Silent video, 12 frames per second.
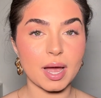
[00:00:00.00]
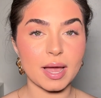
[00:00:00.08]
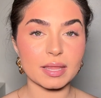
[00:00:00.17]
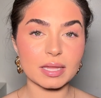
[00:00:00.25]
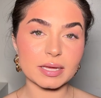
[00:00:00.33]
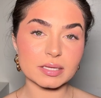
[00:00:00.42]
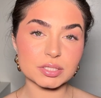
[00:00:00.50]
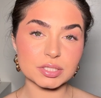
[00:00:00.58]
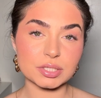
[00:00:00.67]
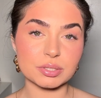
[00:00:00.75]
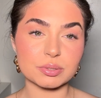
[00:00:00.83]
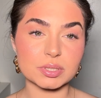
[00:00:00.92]
I like to
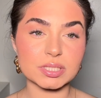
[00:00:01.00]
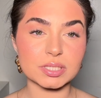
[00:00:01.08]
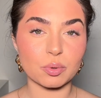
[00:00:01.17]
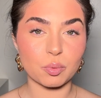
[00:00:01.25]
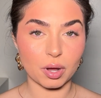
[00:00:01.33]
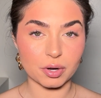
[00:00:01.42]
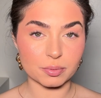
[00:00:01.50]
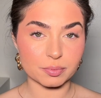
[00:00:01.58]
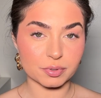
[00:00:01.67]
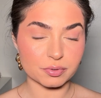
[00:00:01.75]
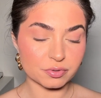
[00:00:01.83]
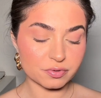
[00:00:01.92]
use
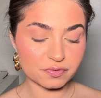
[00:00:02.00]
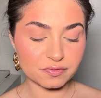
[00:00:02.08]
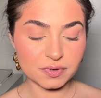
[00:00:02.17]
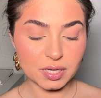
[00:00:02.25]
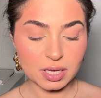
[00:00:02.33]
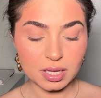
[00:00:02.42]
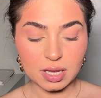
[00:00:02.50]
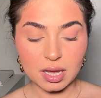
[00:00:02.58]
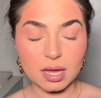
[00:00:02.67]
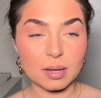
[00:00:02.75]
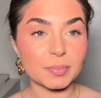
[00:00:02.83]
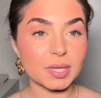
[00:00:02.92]
waterproof
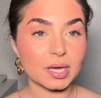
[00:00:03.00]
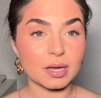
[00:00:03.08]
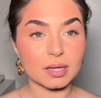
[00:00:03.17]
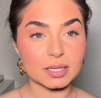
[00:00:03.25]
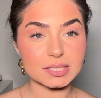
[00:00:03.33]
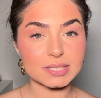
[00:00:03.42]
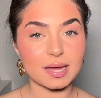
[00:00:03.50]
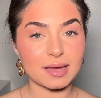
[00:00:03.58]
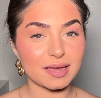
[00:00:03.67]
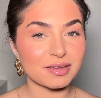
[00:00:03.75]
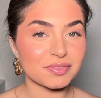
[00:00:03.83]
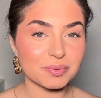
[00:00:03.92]
because I
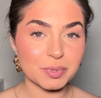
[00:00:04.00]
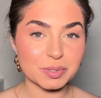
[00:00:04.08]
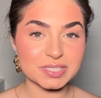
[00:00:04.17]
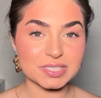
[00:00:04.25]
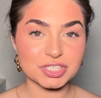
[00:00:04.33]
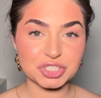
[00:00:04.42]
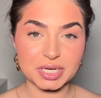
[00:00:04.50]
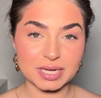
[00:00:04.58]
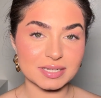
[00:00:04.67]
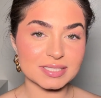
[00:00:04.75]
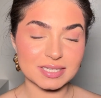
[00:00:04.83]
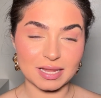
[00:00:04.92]
have the most
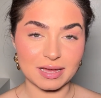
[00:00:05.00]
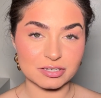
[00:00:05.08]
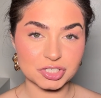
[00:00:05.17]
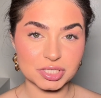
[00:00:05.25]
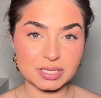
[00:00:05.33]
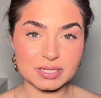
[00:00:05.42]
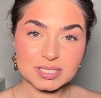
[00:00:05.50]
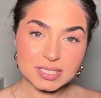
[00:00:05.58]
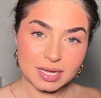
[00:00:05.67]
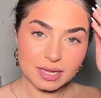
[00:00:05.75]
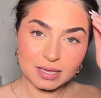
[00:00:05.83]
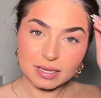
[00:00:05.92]
straightest lashes,
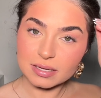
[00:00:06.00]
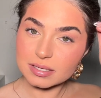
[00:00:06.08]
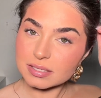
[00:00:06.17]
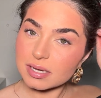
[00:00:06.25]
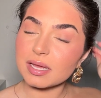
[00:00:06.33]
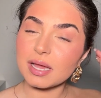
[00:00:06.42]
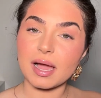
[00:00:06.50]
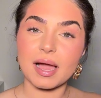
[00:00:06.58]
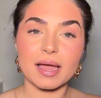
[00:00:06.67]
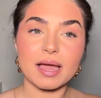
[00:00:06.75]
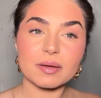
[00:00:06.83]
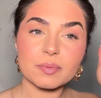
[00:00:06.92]
and
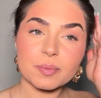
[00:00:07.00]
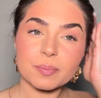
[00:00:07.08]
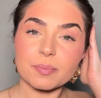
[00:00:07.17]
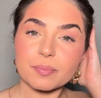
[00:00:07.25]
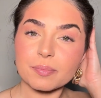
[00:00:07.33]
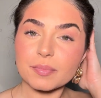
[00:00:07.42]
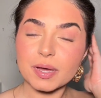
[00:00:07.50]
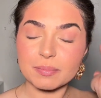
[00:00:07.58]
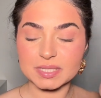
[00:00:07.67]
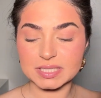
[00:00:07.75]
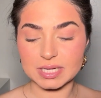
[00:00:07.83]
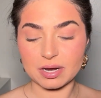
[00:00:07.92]
I have a
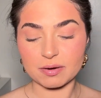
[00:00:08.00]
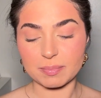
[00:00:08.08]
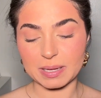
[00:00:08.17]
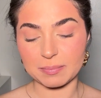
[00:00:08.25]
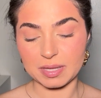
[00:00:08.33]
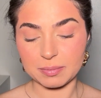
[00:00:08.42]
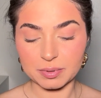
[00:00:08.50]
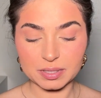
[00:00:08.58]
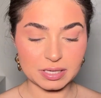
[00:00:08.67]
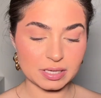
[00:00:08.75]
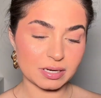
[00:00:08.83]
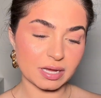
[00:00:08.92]
mascara by
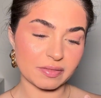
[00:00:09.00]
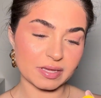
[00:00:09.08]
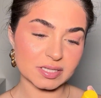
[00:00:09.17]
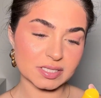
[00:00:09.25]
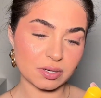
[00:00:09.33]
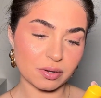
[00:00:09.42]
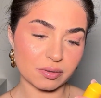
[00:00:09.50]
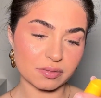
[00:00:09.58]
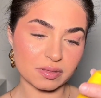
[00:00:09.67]
Maybelline. I think it's called